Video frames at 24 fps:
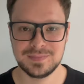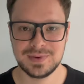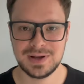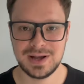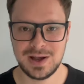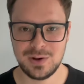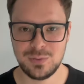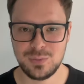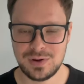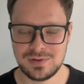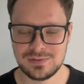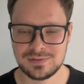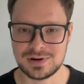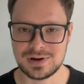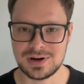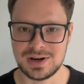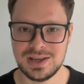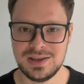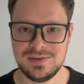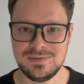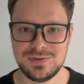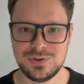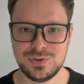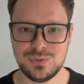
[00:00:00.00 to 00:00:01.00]
However,
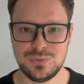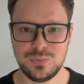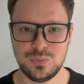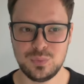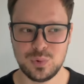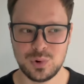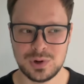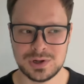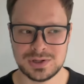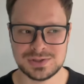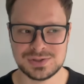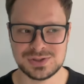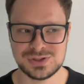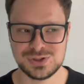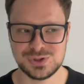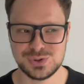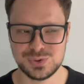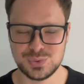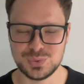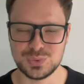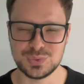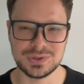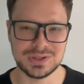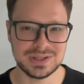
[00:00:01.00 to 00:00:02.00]
if you want to
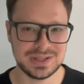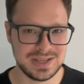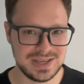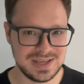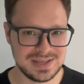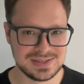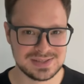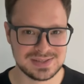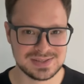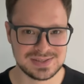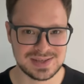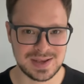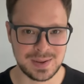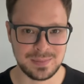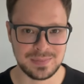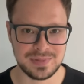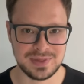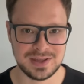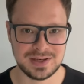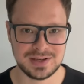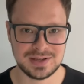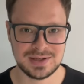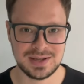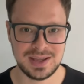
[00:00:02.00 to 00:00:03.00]
lease
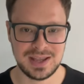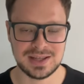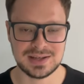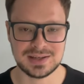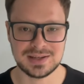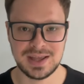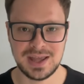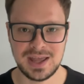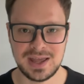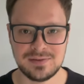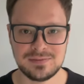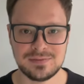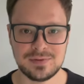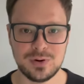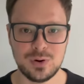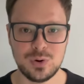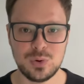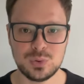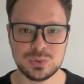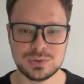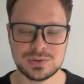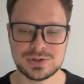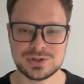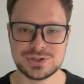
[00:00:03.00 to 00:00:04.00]
something and have
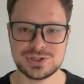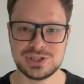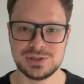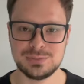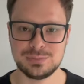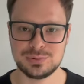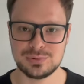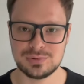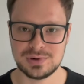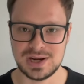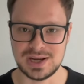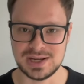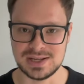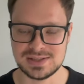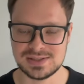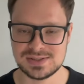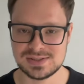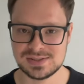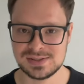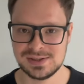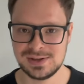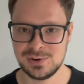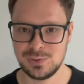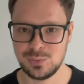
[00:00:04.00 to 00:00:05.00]
ownership
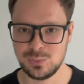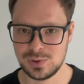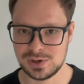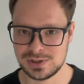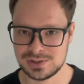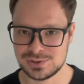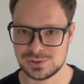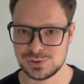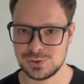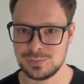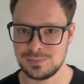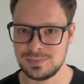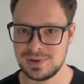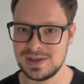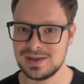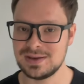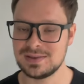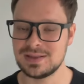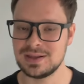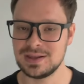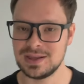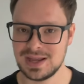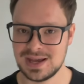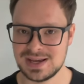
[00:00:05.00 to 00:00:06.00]
rights once you make
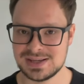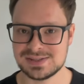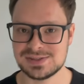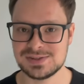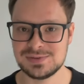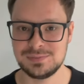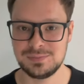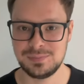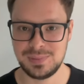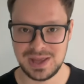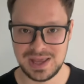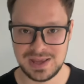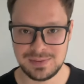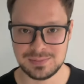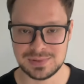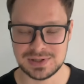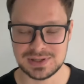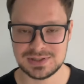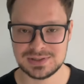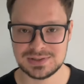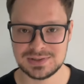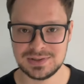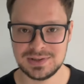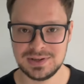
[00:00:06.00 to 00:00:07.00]
the last
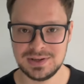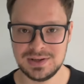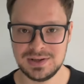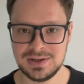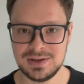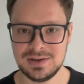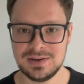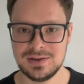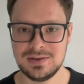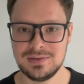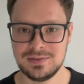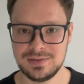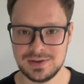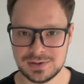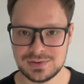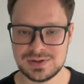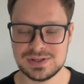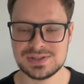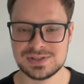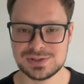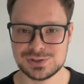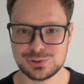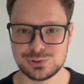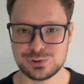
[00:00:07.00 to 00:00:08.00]
payment, there
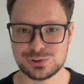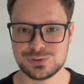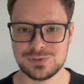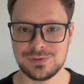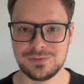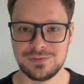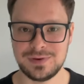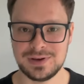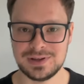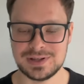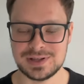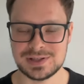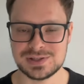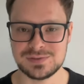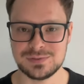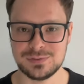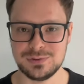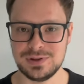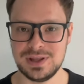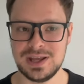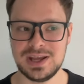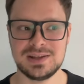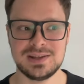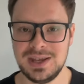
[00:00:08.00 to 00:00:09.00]
is a source of finance for
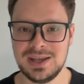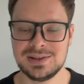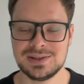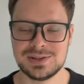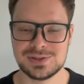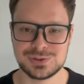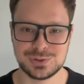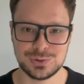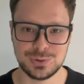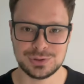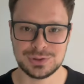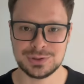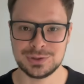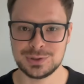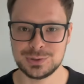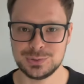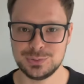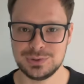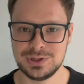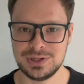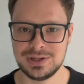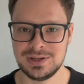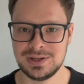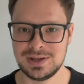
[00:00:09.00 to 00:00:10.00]
that, and it's not
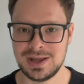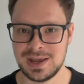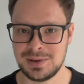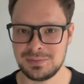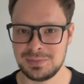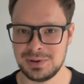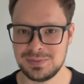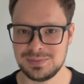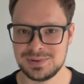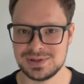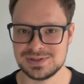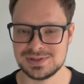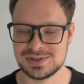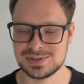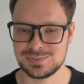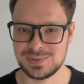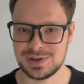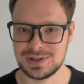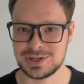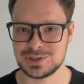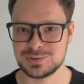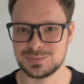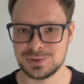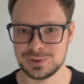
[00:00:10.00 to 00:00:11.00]
included in I B Business
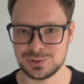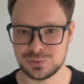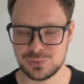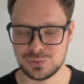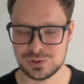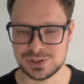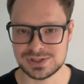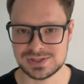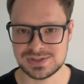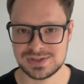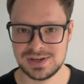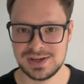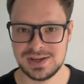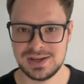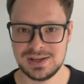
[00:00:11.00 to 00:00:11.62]
Management course.